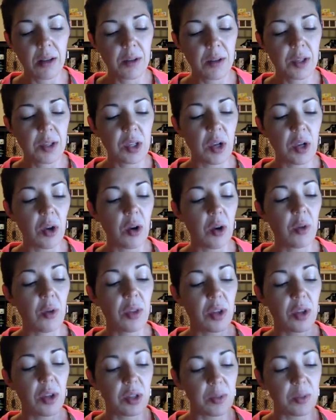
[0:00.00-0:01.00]
So
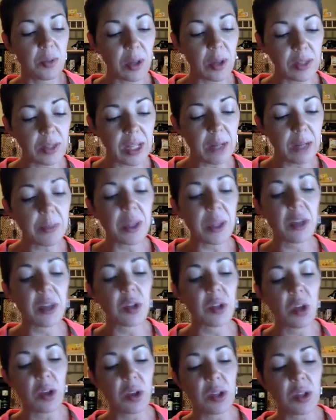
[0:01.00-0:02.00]
there's building, but
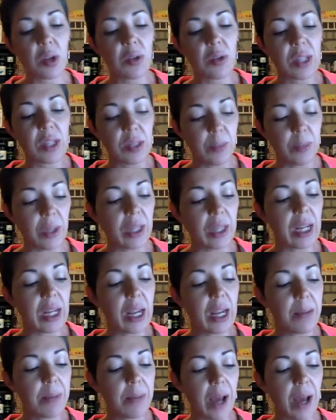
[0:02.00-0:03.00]
there's also
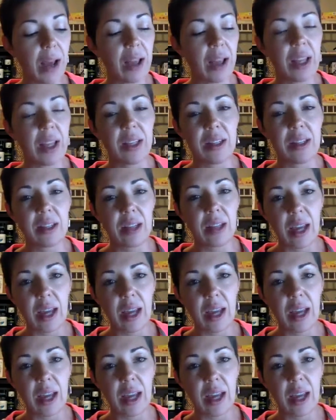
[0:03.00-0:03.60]
stability, balance,